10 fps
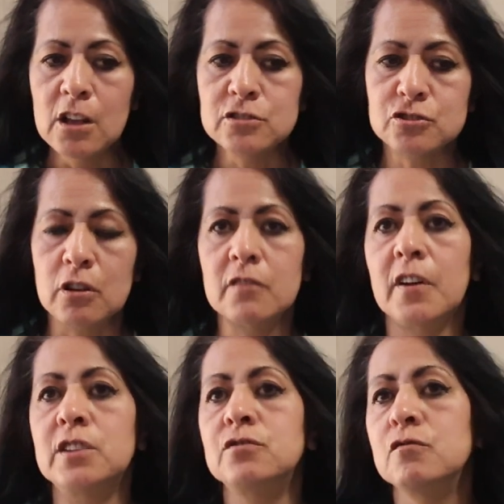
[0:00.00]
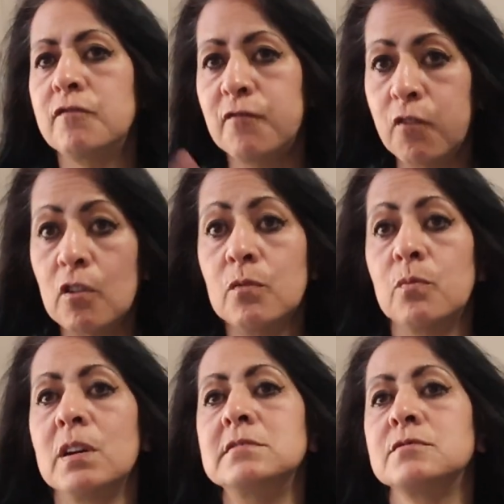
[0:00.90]
So if I do 4
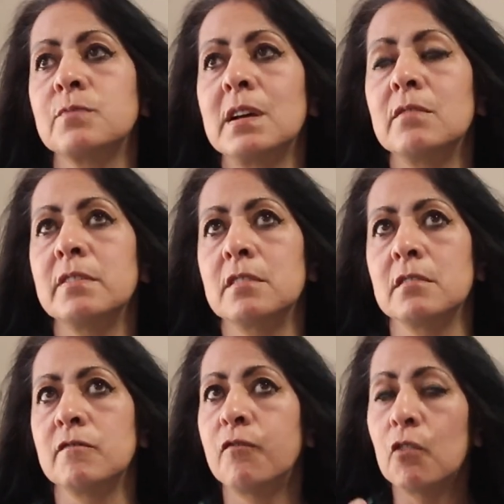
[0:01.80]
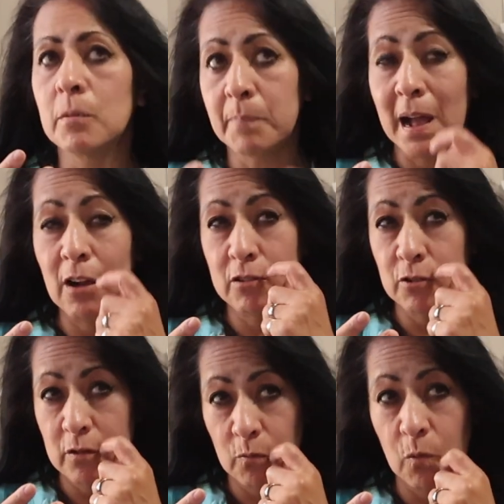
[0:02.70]
runs around there, or 4
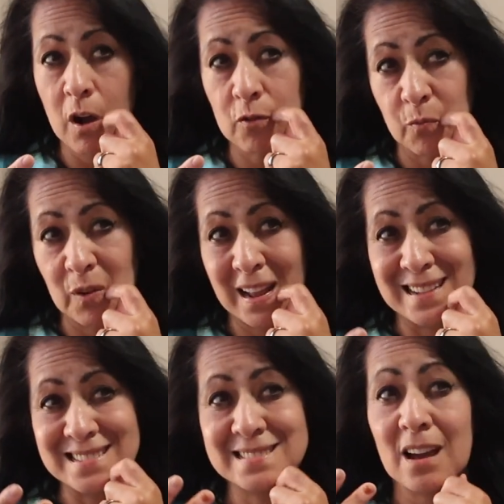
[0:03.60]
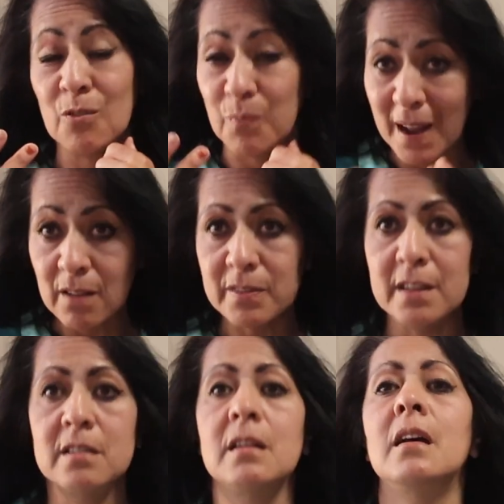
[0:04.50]
power walk runs around
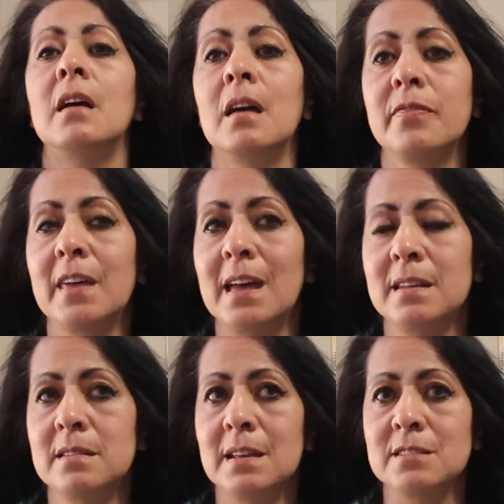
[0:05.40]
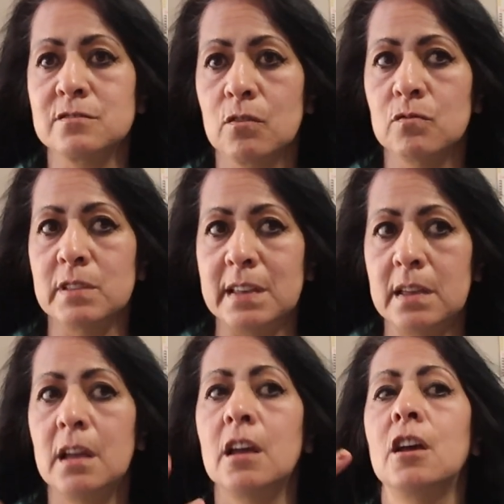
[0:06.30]
there, then it's only
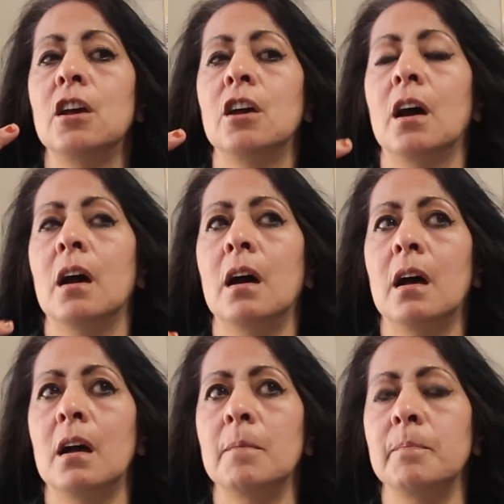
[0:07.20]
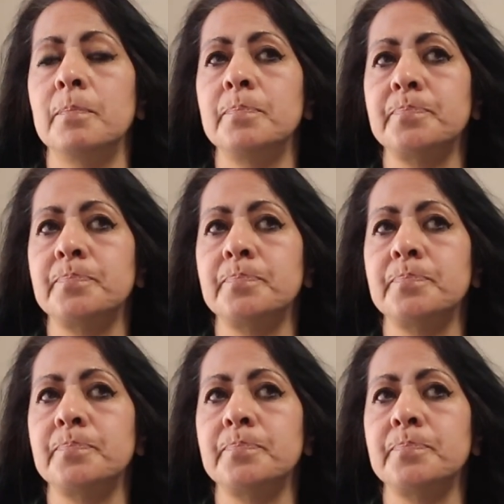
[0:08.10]
4,